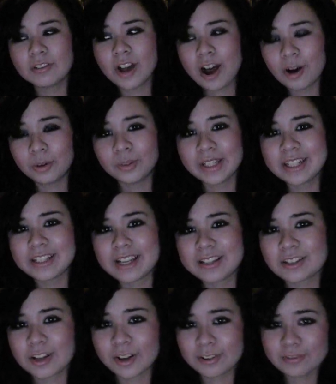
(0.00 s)
not only
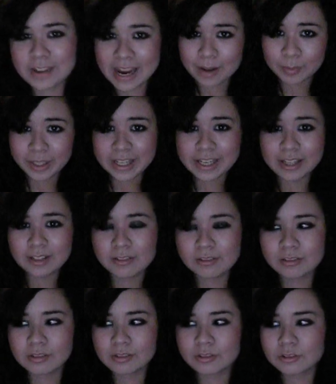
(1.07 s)
does her family
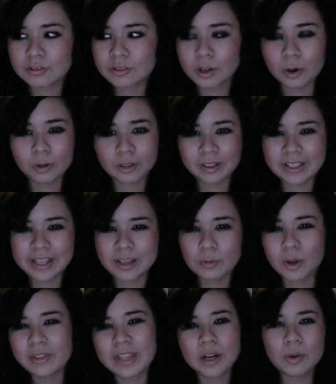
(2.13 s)
totally,
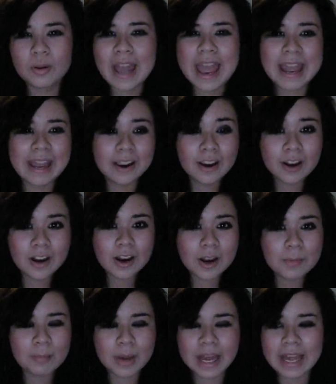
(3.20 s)
well, they don't hate
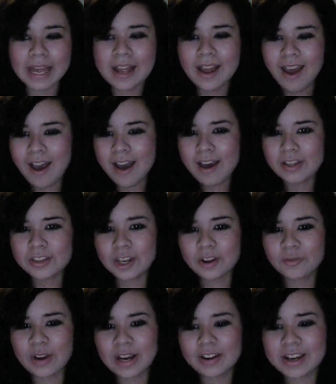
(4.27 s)
her, but
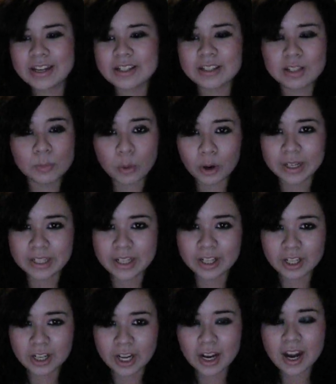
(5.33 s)
they're very
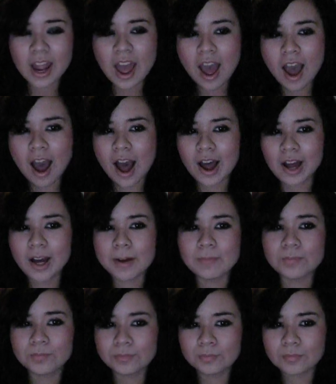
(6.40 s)
disappointed in her.
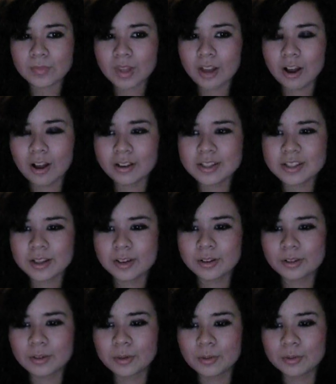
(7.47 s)

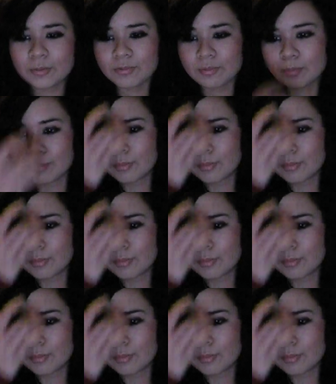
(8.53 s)
Also,